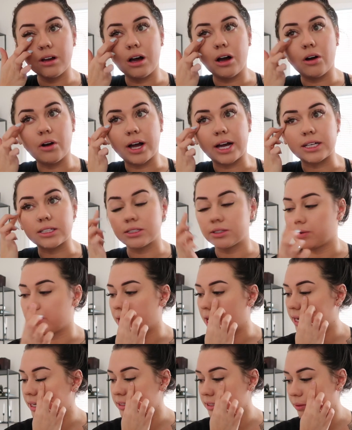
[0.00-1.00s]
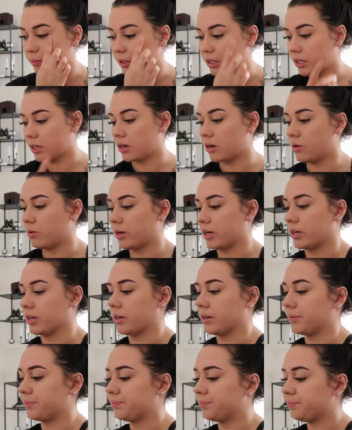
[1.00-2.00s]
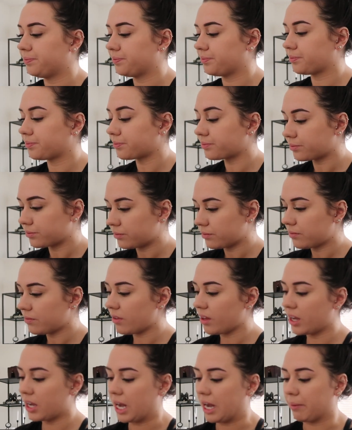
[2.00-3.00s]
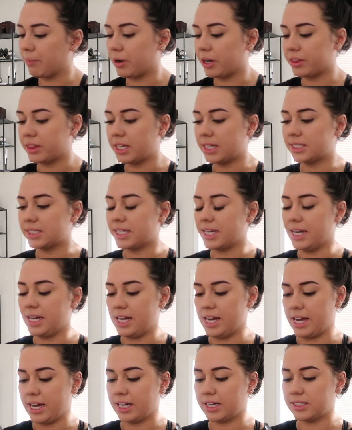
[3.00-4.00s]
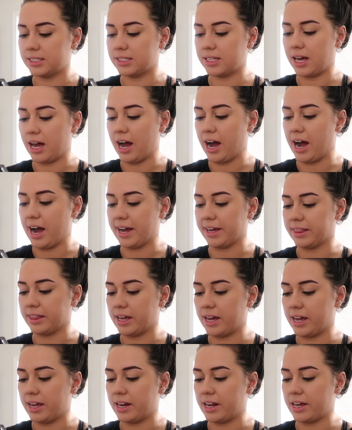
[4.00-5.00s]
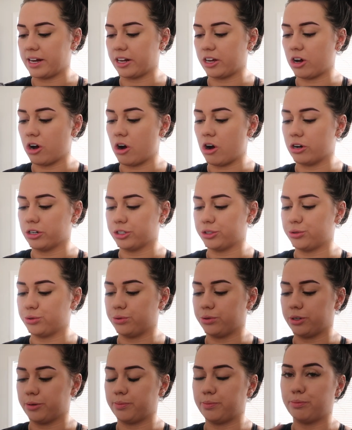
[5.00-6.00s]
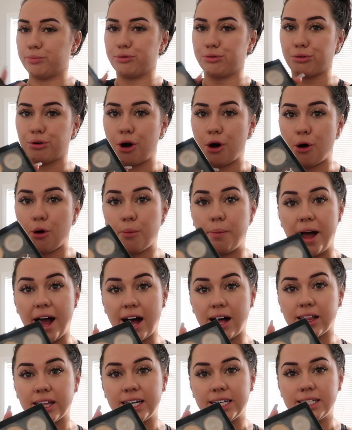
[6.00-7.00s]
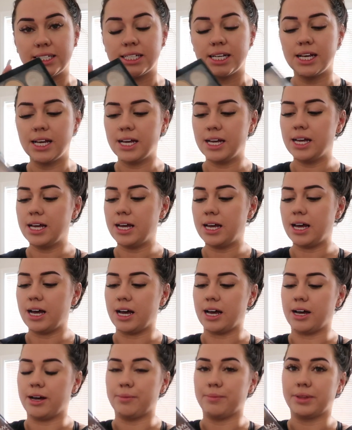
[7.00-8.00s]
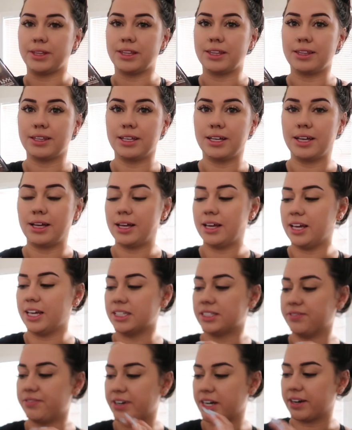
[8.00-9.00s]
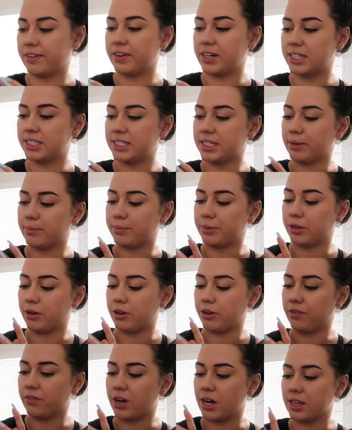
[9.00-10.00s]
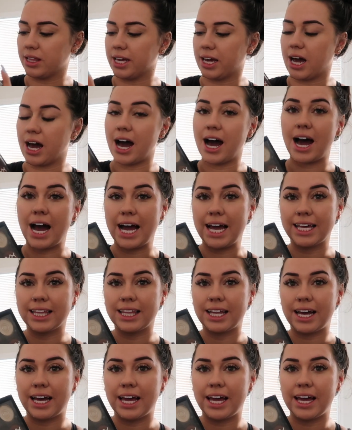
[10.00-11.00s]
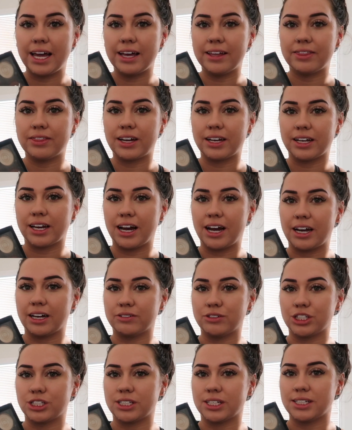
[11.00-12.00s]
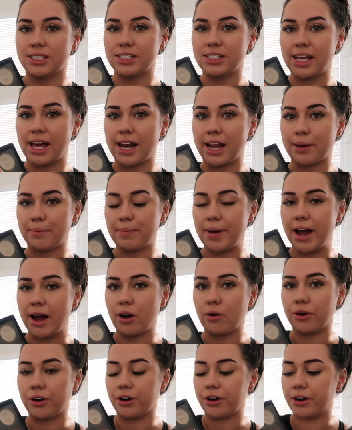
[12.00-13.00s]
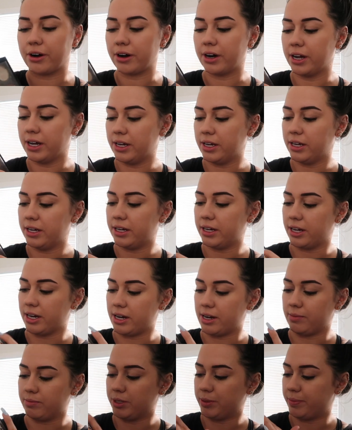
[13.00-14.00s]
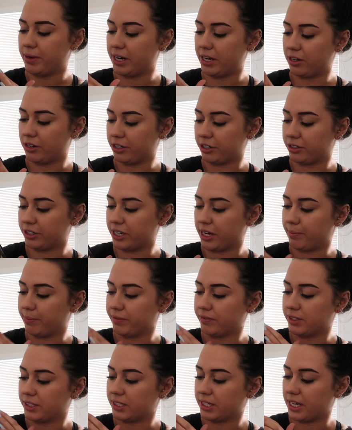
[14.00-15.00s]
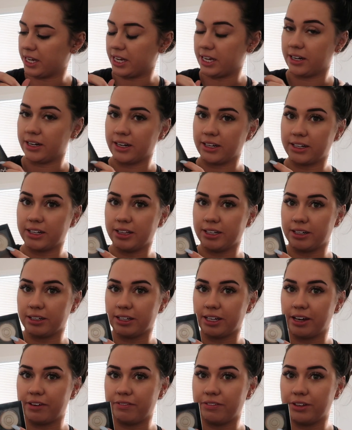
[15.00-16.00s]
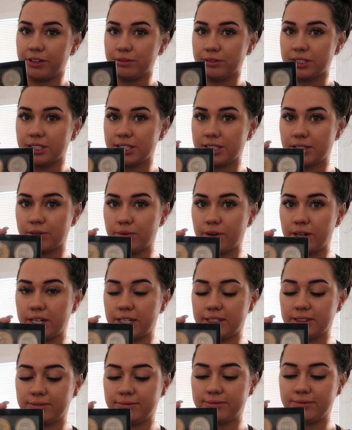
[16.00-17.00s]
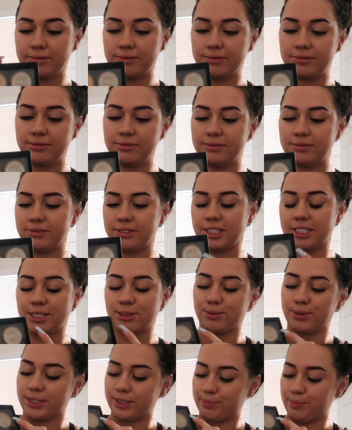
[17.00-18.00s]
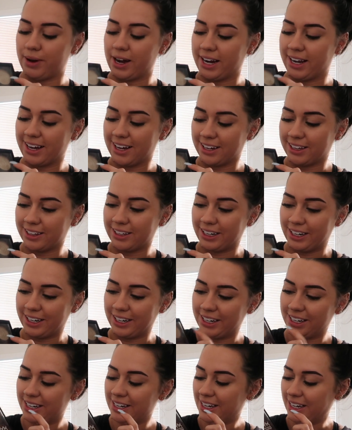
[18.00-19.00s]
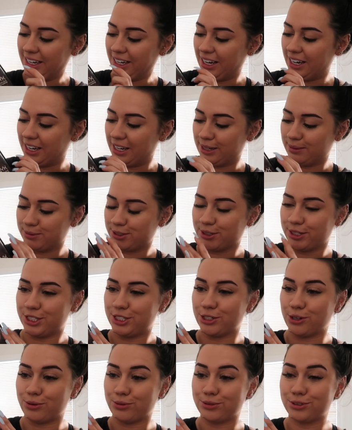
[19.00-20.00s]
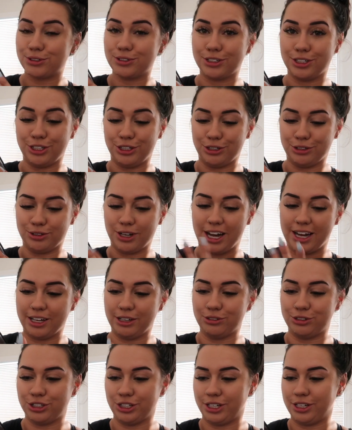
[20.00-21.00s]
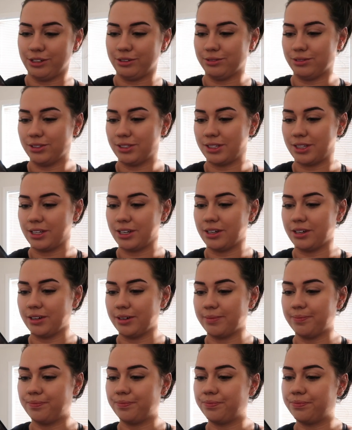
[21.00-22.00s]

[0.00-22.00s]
Okay, so next I'm gonna go in. I bought this NYX Highlight and Contour Pro palette. It's very, very simple. You've got like a highlight, then kind of just a setting powder, depending on your type of skin. Clearly I've used this one. This was my color, so I usually use the